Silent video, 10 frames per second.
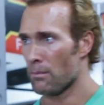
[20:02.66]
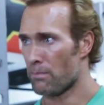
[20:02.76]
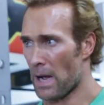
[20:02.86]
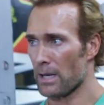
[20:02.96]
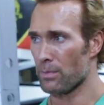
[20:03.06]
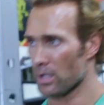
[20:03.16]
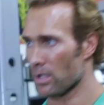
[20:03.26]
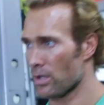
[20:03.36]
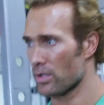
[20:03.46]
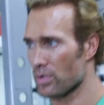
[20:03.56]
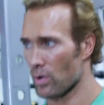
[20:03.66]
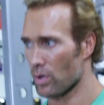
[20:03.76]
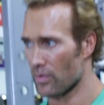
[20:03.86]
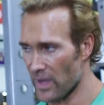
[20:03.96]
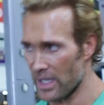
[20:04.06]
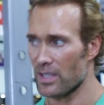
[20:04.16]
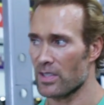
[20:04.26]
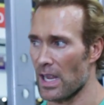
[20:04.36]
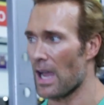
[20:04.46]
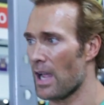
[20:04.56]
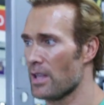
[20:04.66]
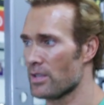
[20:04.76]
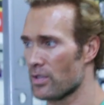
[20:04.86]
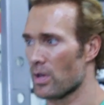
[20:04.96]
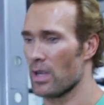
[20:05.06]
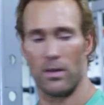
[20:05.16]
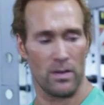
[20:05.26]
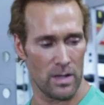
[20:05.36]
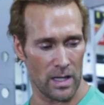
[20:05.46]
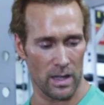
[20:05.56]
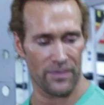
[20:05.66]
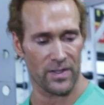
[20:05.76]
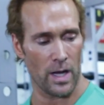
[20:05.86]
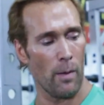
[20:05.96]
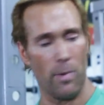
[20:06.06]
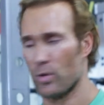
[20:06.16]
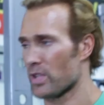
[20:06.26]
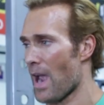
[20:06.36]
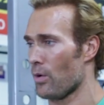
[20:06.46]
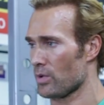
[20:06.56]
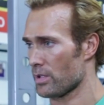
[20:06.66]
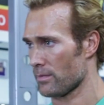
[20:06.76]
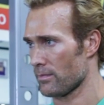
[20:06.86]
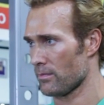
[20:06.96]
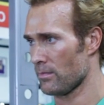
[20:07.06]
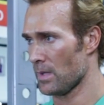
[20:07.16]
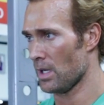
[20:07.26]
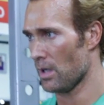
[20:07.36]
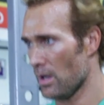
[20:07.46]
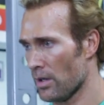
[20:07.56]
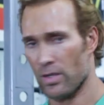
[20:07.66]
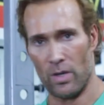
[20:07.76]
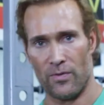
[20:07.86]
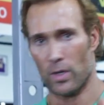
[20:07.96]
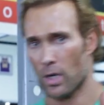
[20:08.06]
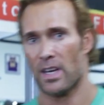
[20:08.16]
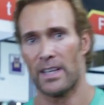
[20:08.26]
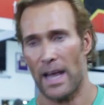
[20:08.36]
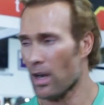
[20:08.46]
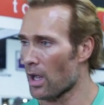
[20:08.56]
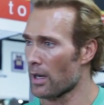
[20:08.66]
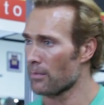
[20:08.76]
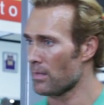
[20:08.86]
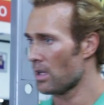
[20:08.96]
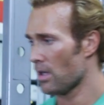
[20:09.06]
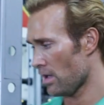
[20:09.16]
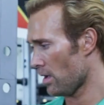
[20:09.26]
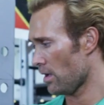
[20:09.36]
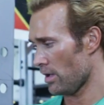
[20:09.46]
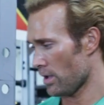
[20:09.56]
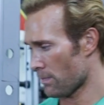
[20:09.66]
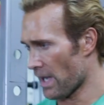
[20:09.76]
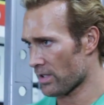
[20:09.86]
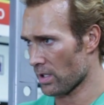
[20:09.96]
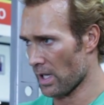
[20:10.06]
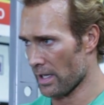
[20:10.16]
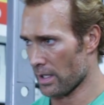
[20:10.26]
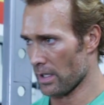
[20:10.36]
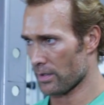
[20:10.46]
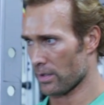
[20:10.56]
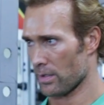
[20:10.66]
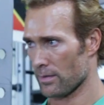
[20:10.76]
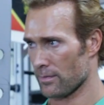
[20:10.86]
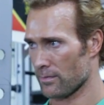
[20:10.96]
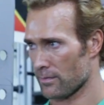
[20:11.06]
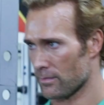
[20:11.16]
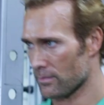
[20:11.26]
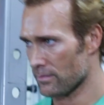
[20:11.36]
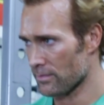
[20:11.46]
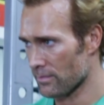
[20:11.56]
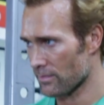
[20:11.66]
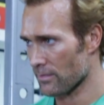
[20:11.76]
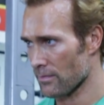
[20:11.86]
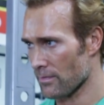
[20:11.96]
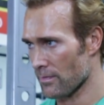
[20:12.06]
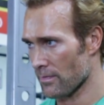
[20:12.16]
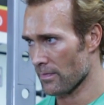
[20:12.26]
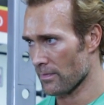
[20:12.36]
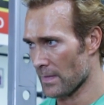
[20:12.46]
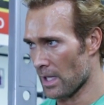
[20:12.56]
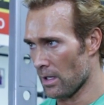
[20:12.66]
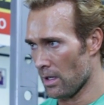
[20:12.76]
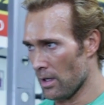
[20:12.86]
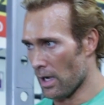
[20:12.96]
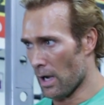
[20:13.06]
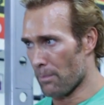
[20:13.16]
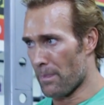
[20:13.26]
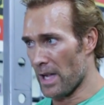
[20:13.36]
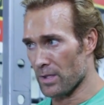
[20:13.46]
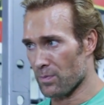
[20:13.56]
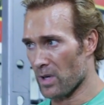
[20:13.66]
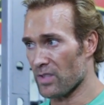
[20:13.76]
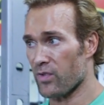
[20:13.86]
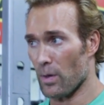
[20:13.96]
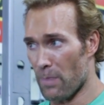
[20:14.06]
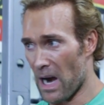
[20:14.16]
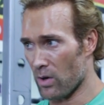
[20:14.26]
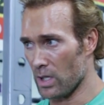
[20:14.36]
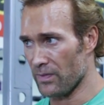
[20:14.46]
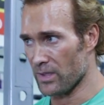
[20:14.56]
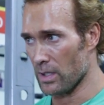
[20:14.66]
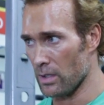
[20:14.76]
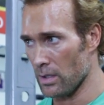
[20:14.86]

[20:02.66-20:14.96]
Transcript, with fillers: bodybuilders or fitness guys, they lift elbows out. Yes. So if you're looking down on them, you're benching like this. Yep. Looks familiar. A bench press for a power lifter